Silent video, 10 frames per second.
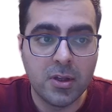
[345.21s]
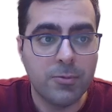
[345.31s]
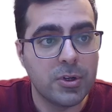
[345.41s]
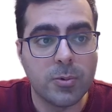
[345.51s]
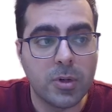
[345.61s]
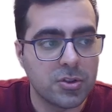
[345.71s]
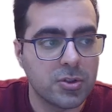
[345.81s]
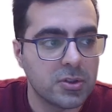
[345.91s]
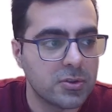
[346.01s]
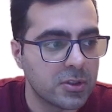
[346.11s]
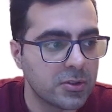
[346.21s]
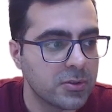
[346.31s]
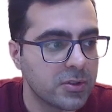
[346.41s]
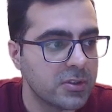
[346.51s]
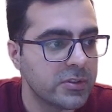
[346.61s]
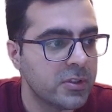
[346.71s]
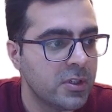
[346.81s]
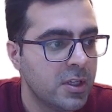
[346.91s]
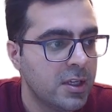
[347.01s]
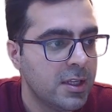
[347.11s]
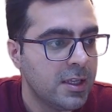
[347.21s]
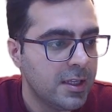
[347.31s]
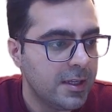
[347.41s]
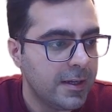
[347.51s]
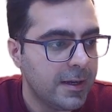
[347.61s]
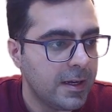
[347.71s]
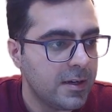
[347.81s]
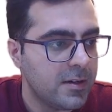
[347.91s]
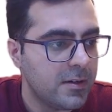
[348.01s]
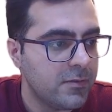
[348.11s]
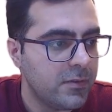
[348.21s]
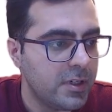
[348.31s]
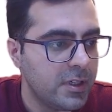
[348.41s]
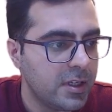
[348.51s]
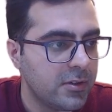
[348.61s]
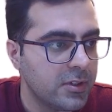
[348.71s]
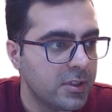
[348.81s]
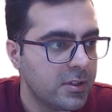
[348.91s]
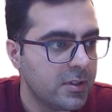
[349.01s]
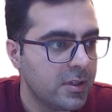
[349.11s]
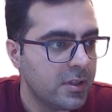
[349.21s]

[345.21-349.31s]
when you want to show it to recruiters. Very good.